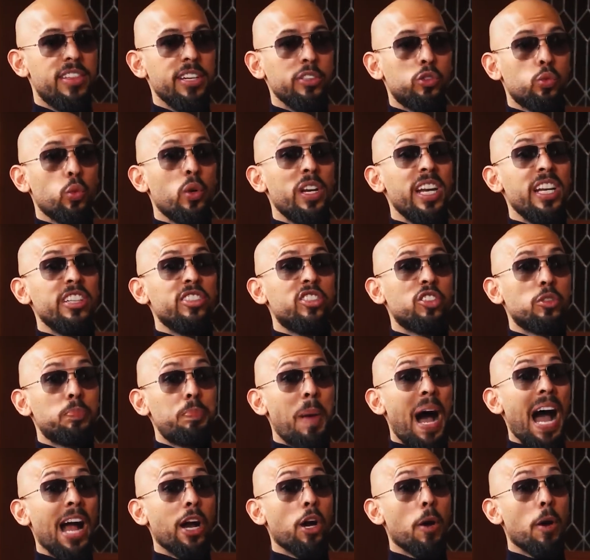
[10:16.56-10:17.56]
This would
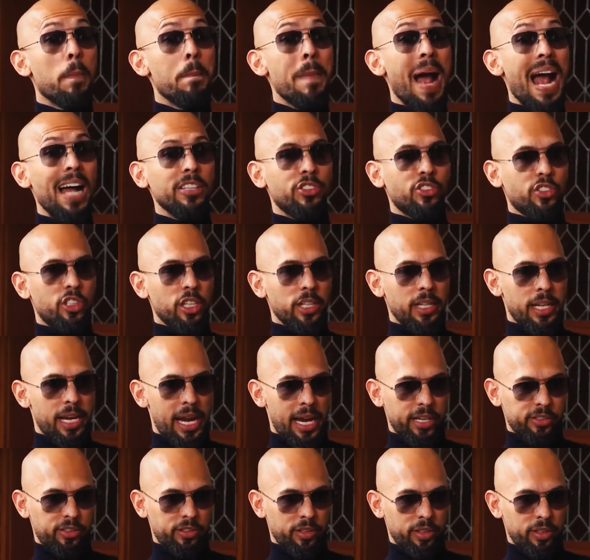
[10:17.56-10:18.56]
inspire masculine
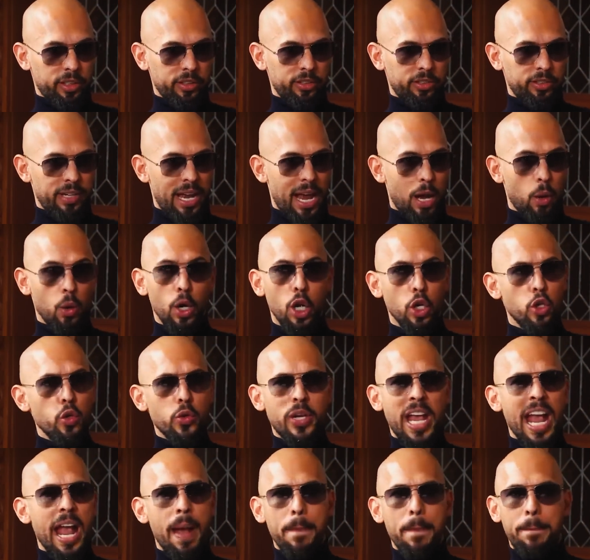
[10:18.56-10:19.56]
excellence now. You
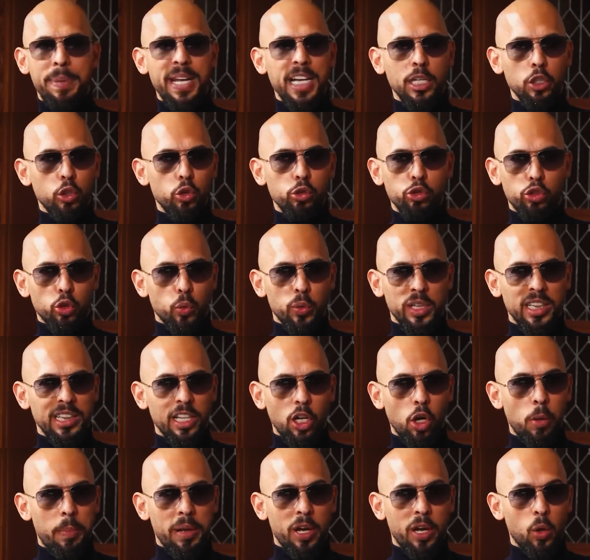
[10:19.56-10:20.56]
can't be a loser with a
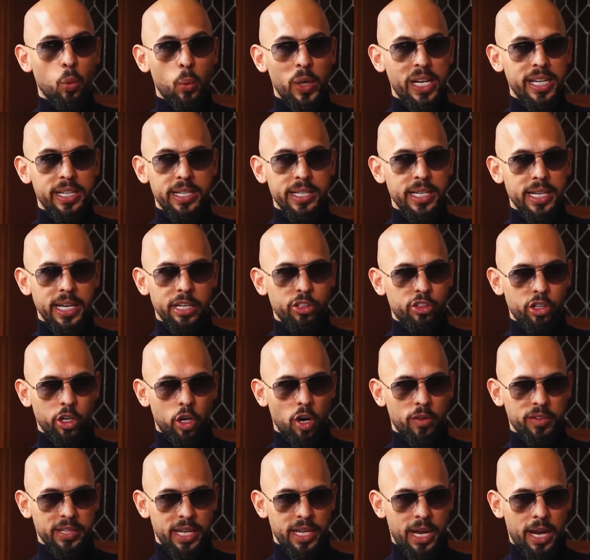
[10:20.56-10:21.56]
little bit of weed and get a
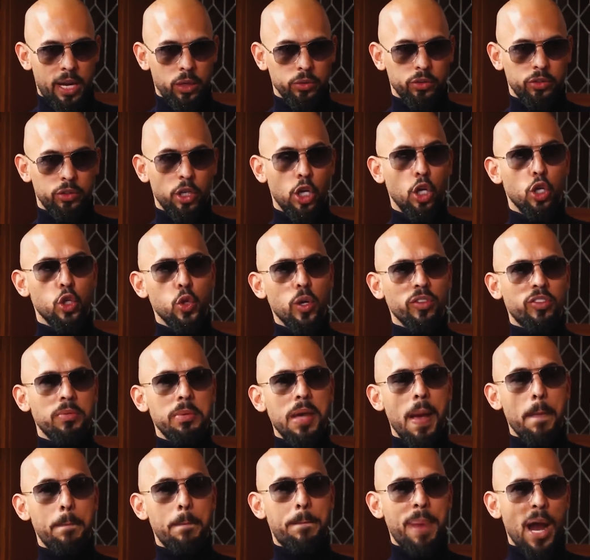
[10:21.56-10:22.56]
chick over the house. You have to
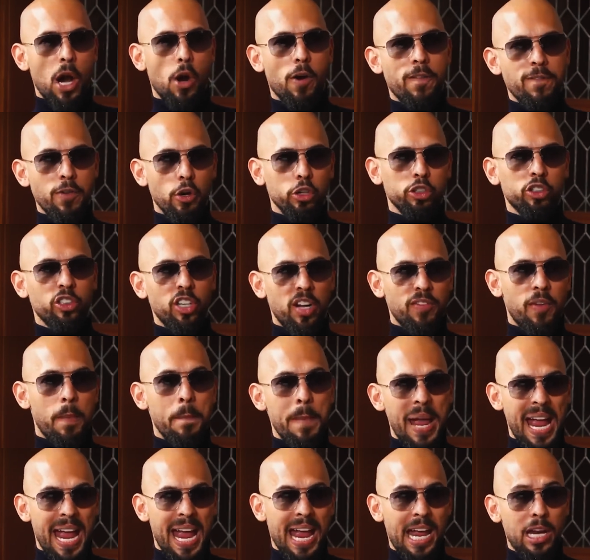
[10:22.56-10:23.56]
be a better version of a
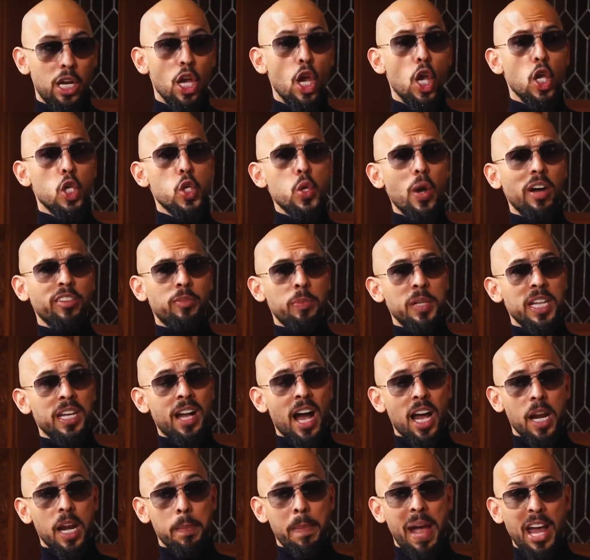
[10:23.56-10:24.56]
man. You have to be the
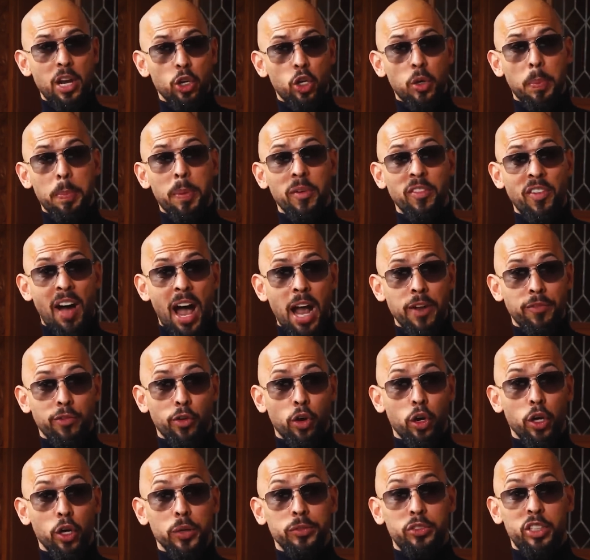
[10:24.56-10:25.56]
kind of man who can provide
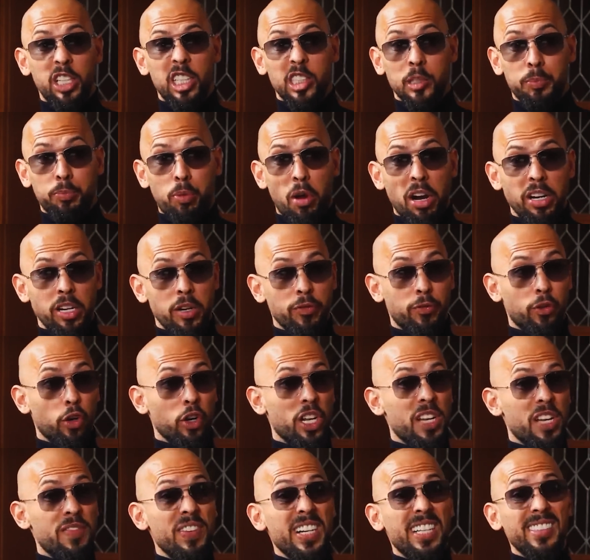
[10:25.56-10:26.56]
for her if she gets pregnant, for her
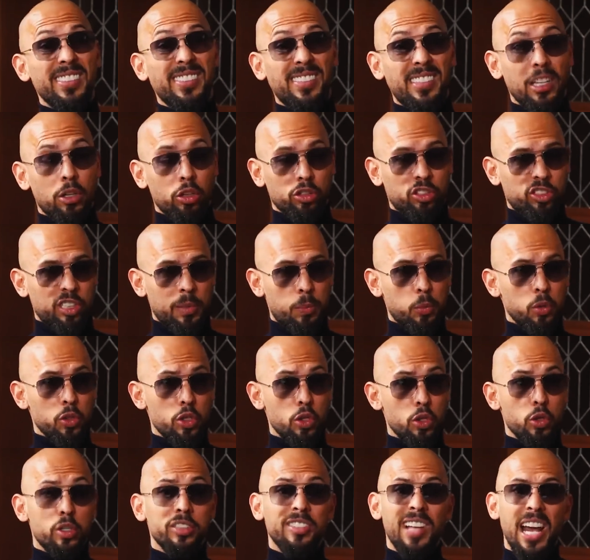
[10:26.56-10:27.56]
to even consider sleeping with
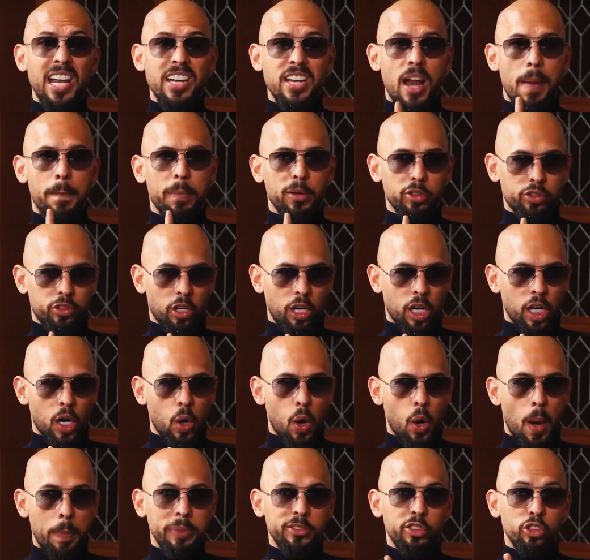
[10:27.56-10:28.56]
you, because that number is going to
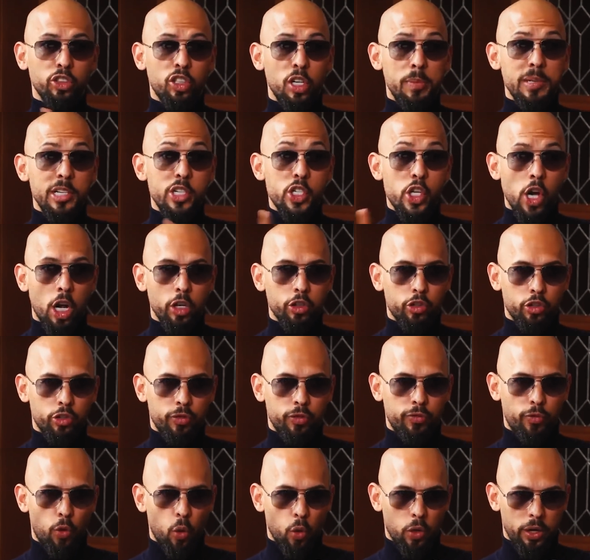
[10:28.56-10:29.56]
go up and she's going to be judged
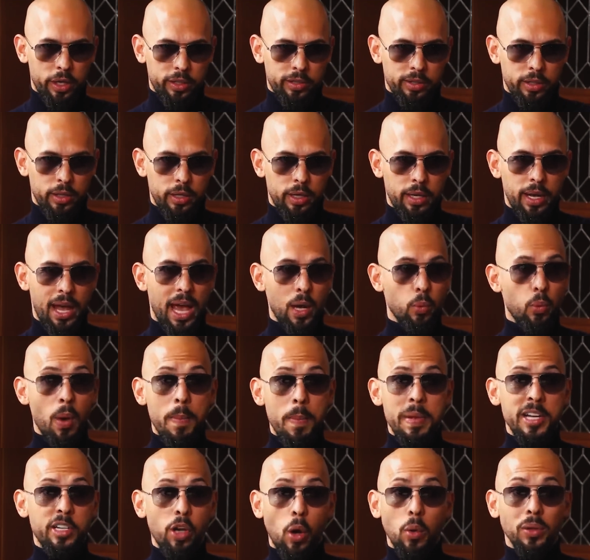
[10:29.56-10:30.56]
for it. And
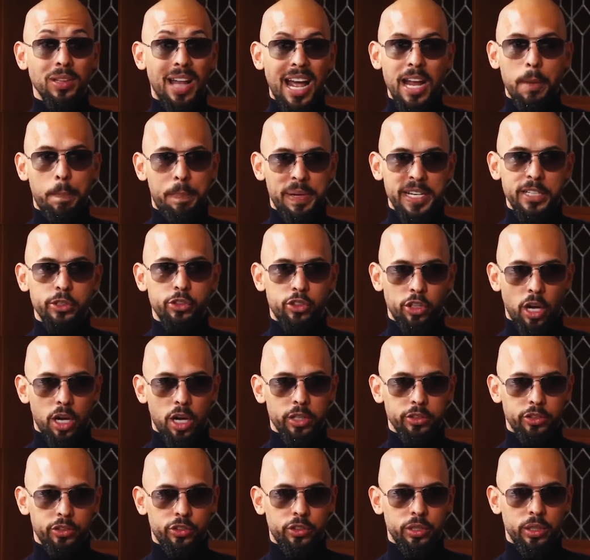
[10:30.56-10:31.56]
women don't like being
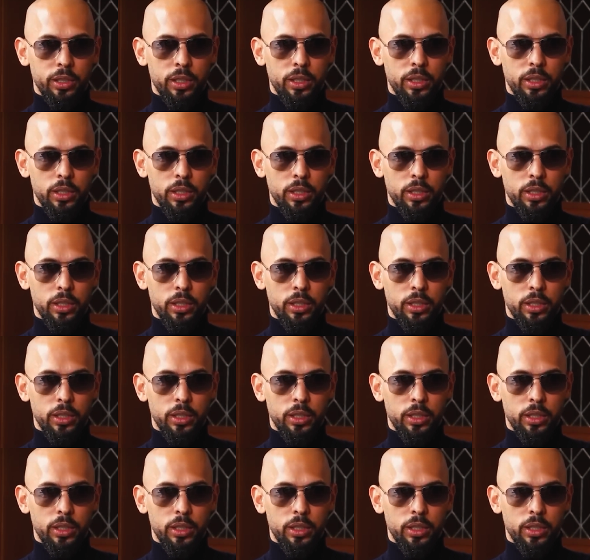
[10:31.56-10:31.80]
judged.